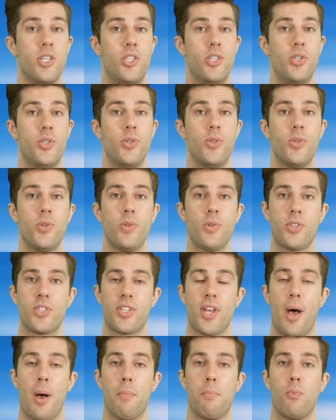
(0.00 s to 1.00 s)
Do
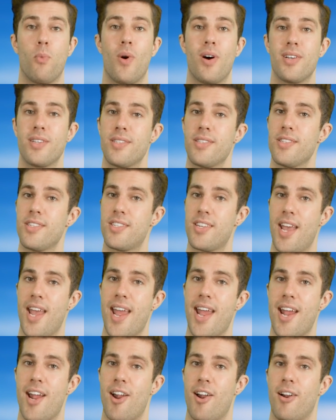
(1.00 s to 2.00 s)
someone's
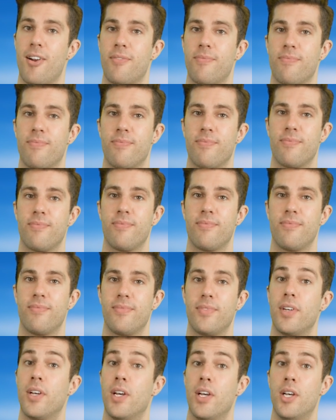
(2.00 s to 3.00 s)
hair
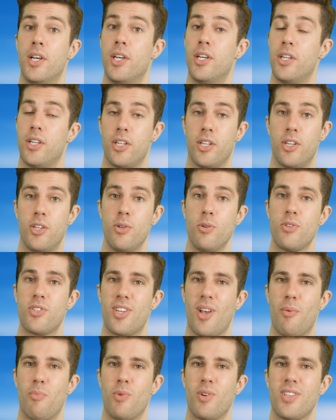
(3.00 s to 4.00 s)
do
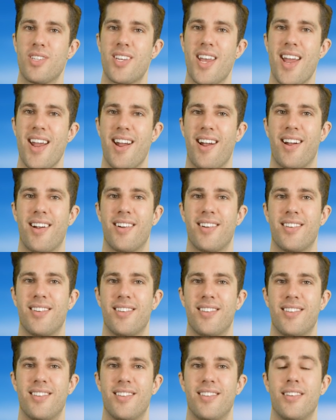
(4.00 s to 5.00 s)
someone's hair.
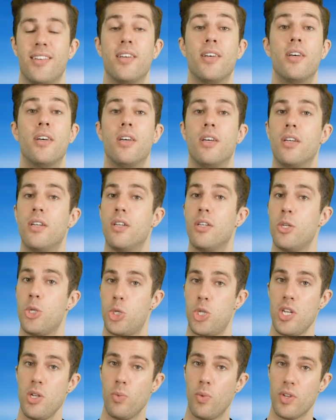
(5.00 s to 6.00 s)

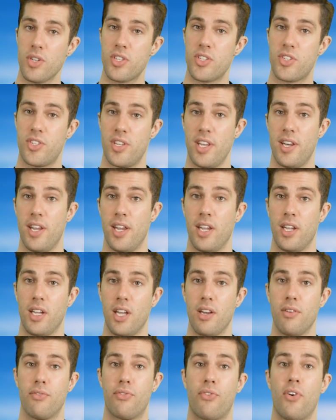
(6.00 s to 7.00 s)
She was sitting
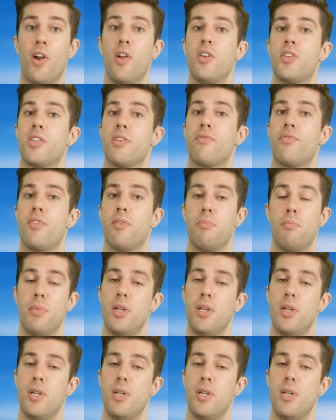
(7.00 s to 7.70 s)
in front of the